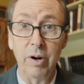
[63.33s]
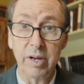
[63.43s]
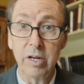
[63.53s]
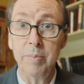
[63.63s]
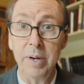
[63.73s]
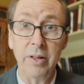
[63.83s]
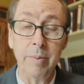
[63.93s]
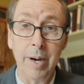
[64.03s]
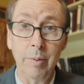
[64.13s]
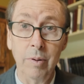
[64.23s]
it could have been in the
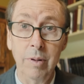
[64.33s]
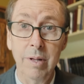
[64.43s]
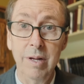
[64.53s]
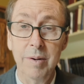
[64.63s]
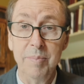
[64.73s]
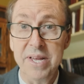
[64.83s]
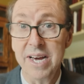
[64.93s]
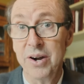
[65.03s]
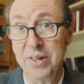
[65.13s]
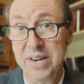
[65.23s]
Bible, but you
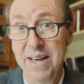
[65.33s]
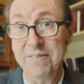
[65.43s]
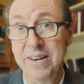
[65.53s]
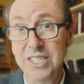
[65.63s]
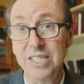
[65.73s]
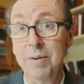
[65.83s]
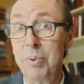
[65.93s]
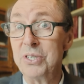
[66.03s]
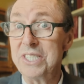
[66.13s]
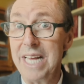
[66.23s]
got to know the definition,
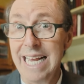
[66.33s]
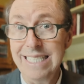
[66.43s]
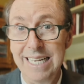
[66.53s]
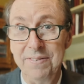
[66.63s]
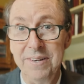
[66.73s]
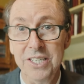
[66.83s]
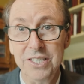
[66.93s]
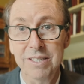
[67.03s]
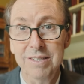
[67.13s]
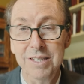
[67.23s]
precise
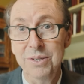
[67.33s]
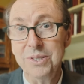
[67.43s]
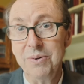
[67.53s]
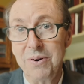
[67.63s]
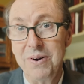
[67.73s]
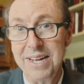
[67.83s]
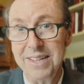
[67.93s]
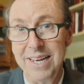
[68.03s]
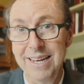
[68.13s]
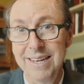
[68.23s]
definition, to use it
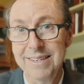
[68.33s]
correctly.